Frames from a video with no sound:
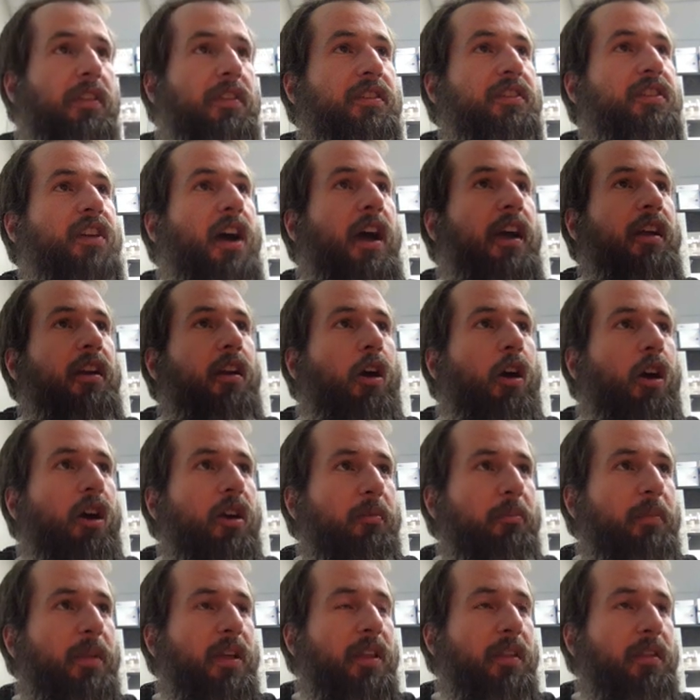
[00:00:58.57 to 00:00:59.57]
the diet
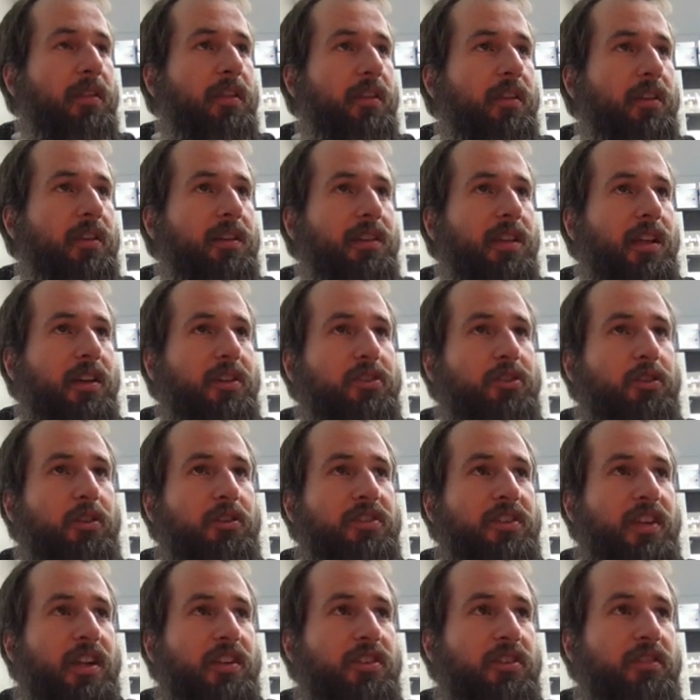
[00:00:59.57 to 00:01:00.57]
heart myth, the cholesterol
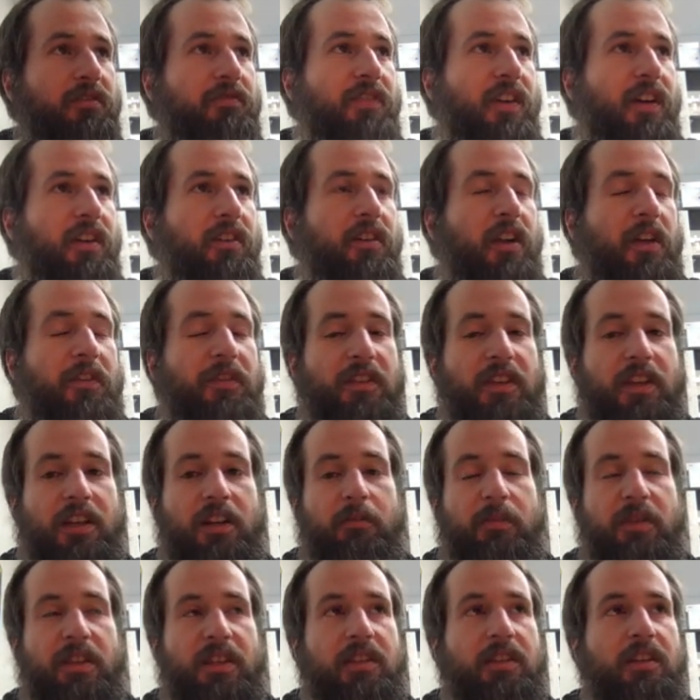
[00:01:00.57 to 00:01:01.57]
and saturated fat are not the
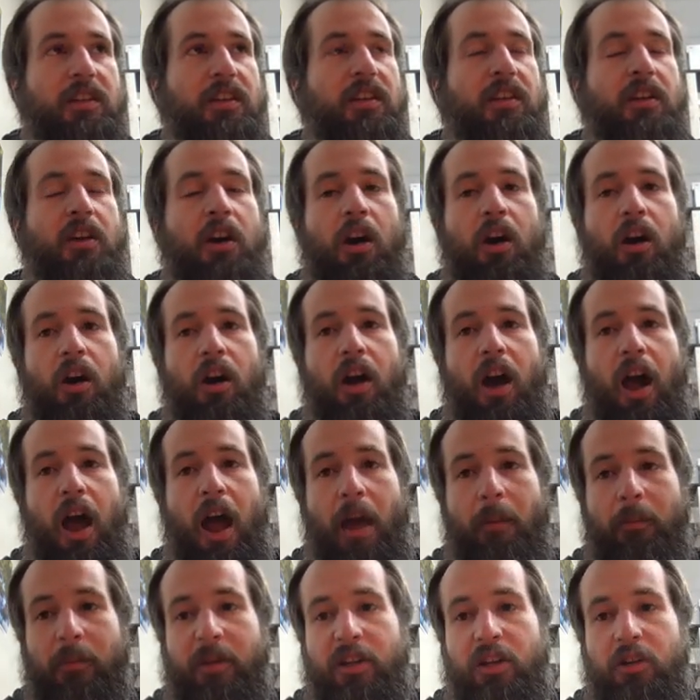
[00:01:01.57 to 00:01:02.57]
enemy.
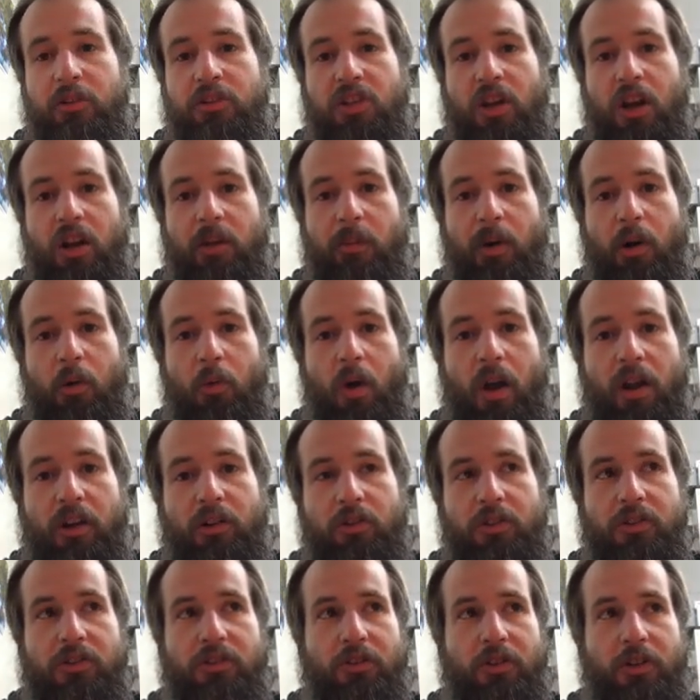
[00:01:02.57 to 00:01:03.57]
I'm gonna go talk about why
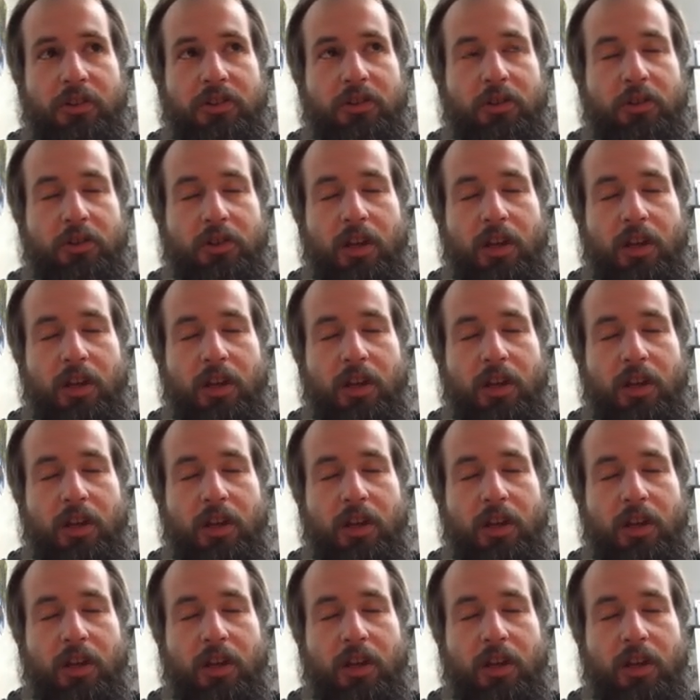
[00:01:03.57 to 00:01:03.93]
Chris Kresser is